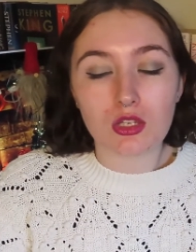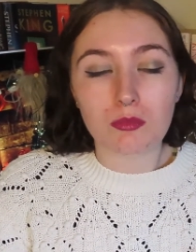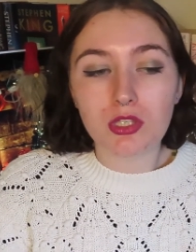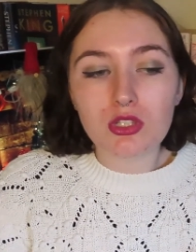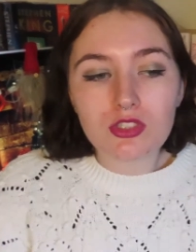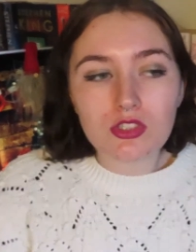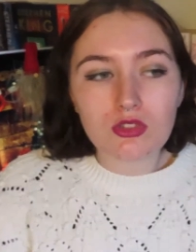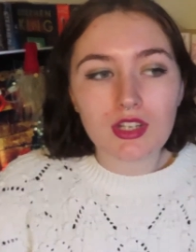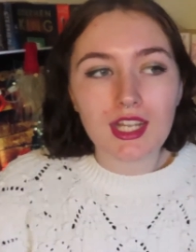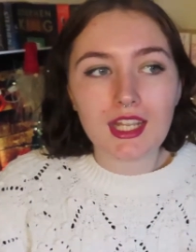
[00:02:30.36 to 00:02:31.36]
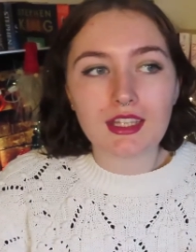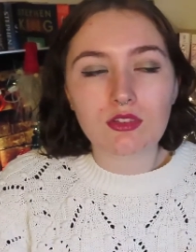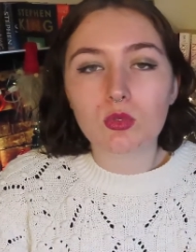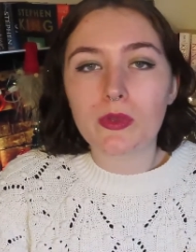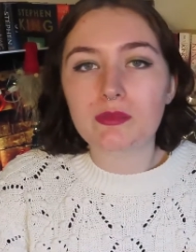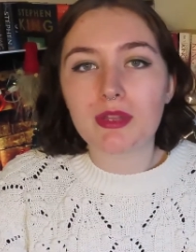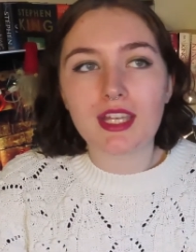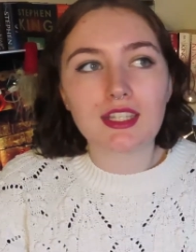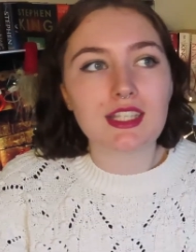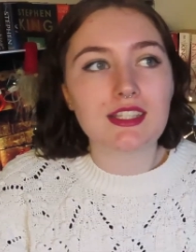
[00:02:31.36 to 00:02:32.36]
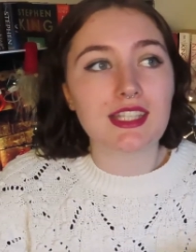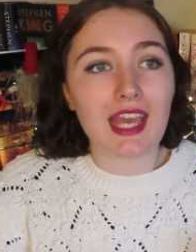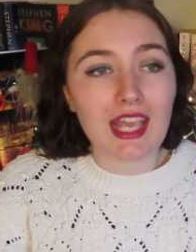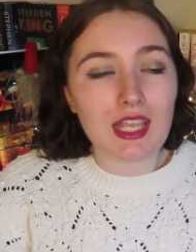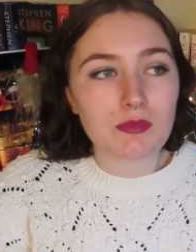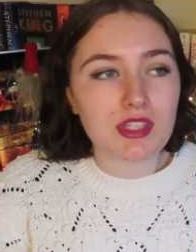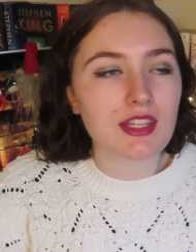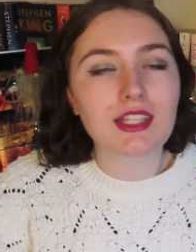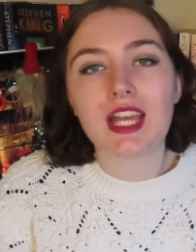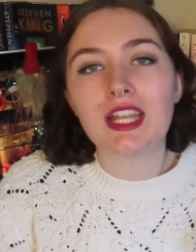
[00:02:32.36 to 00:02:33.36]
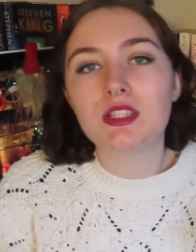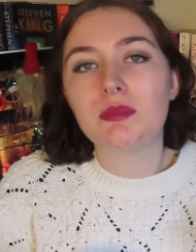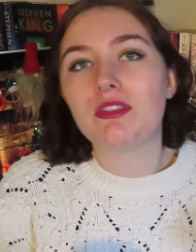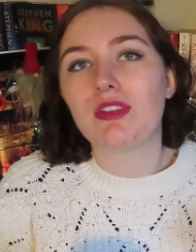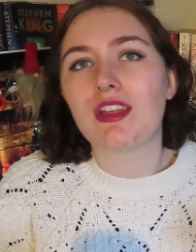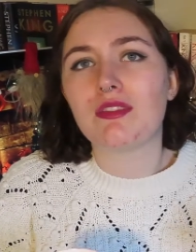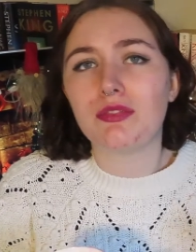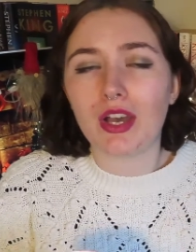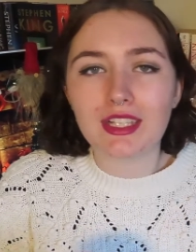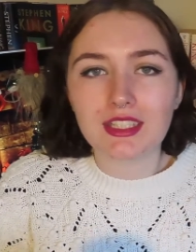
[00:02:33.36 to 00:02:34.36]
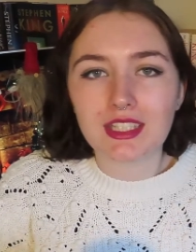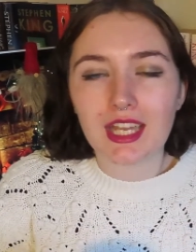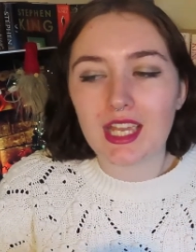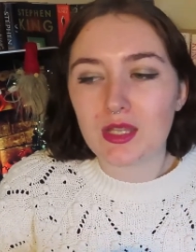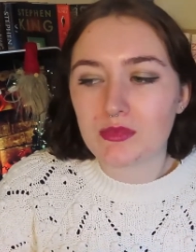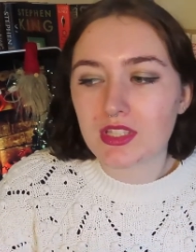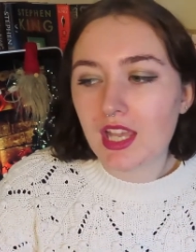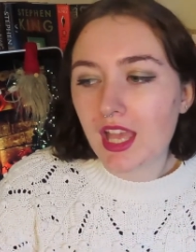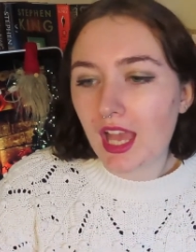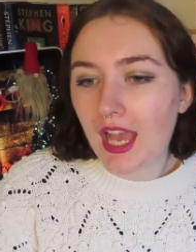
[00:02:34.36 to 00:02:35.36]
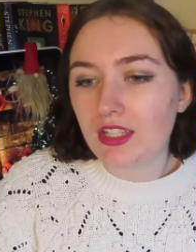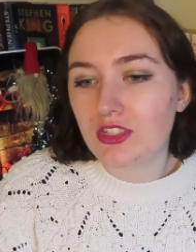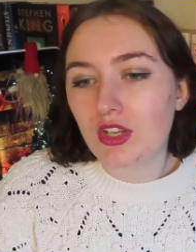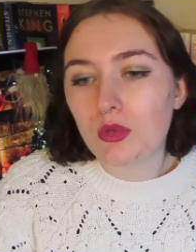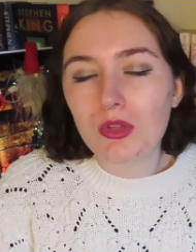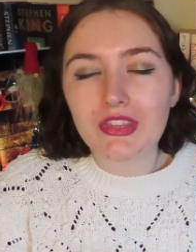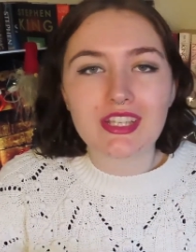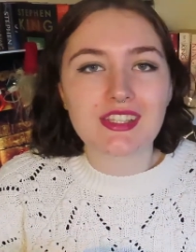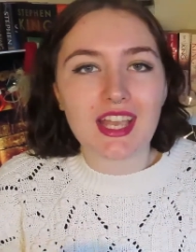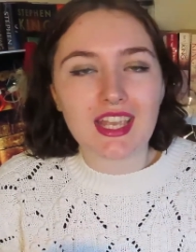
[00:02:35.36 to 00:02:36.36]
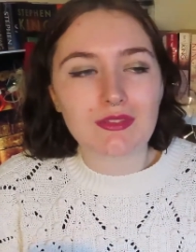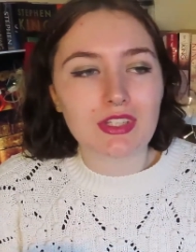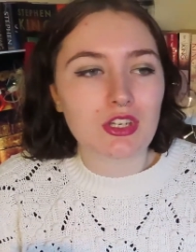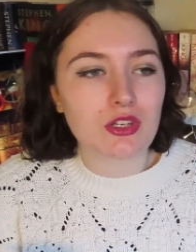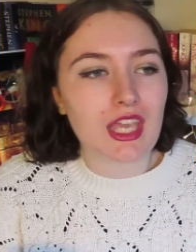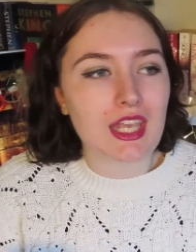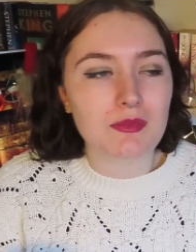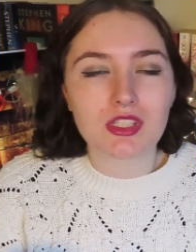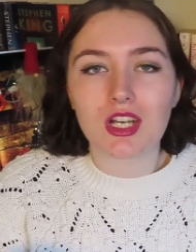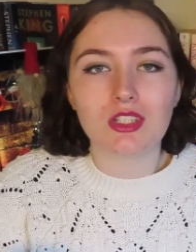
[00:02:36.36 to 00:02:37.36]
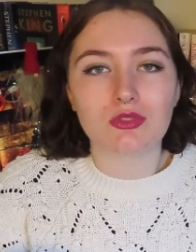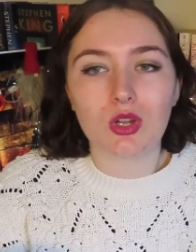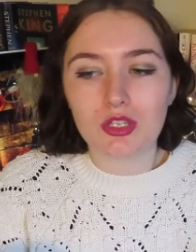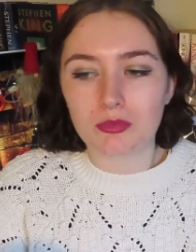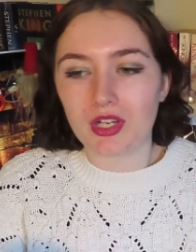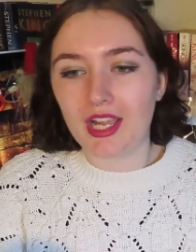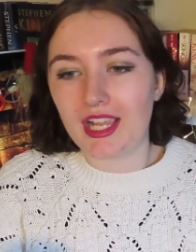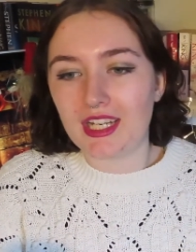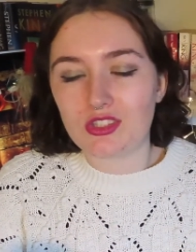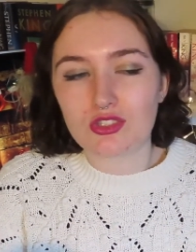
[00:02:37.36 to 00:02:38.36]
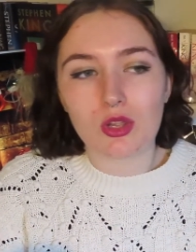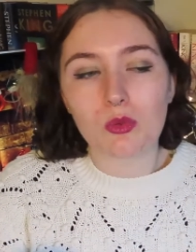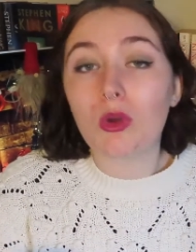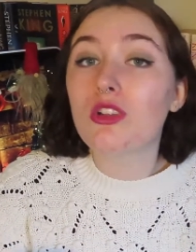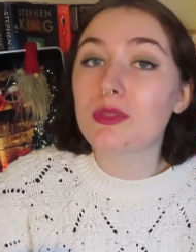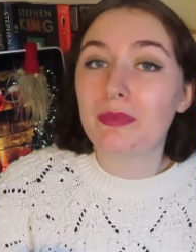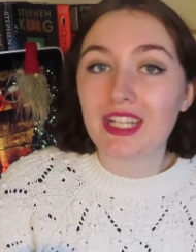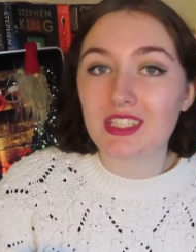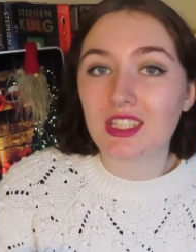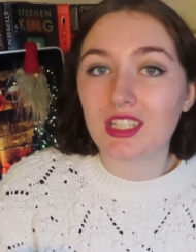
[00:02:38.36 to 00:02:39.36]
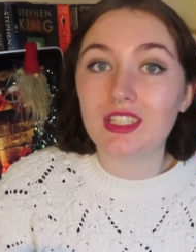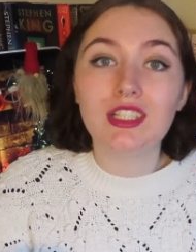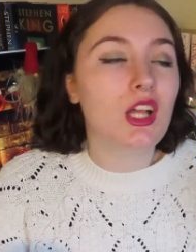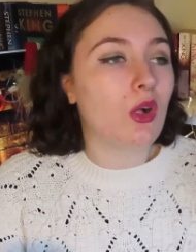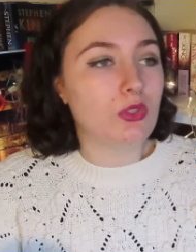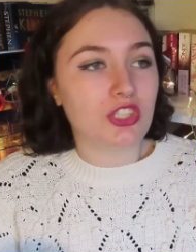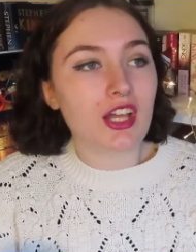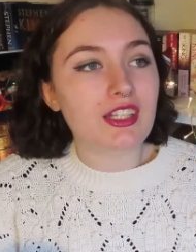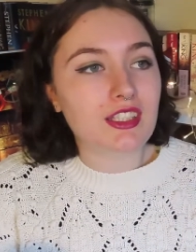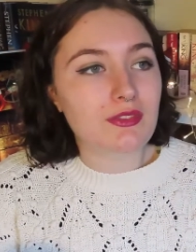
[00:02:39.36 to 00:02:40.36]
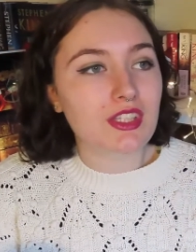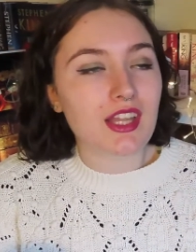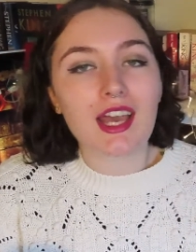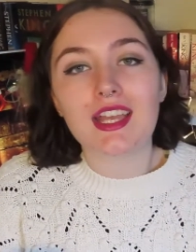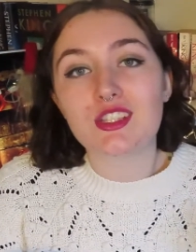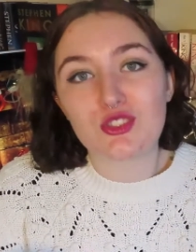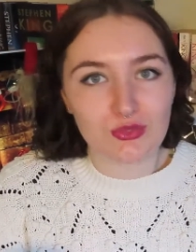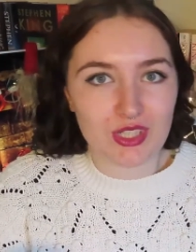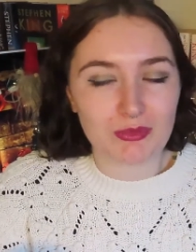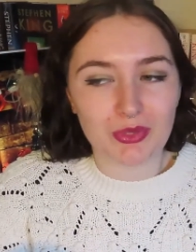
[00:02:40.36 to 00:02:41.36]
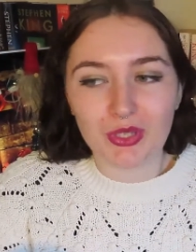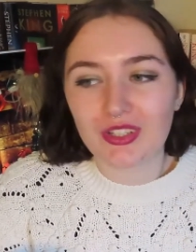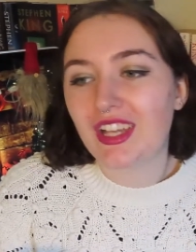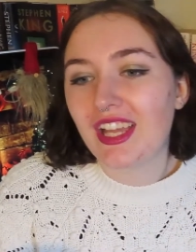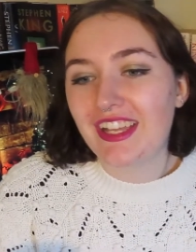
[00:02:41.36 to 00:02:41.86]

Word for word: computer screen, they're always playing these games and they tend to be very violent games and you know what they say, video games kind of rot your brain so what's a better alternative to that? It's to read a book.